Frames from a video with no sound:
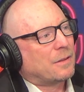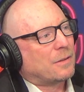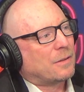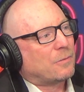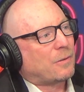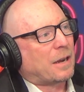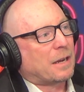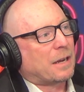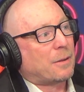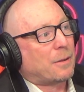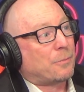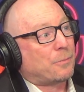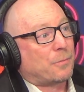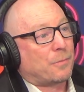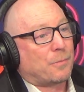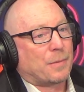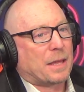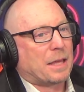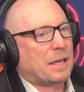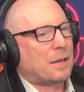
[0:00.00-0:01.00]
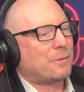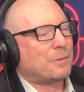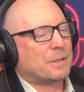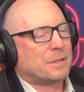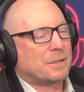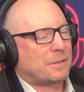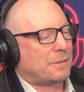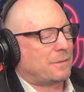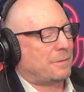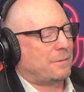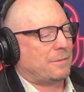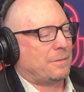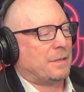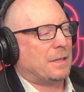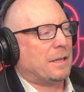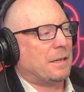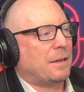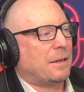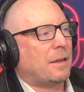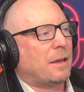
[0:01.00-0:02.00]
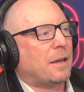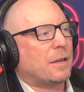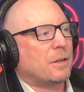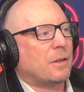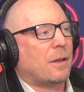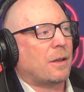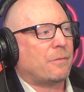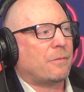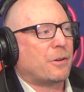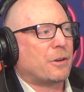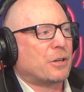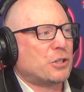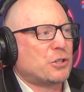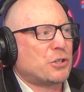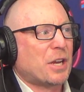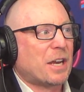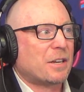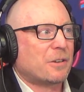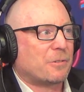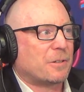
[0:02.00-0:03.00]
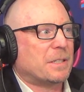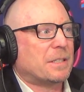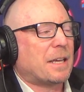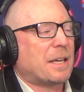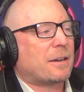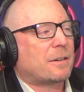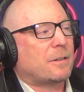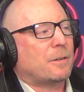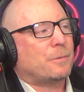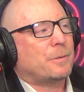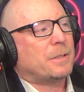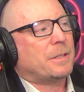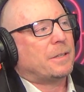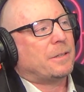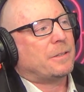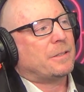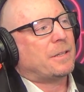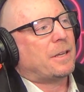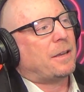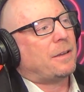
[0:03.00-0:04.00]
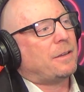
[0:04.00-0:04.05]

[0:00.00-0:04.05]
Right. But he was a very generous actor, wouldn't you say?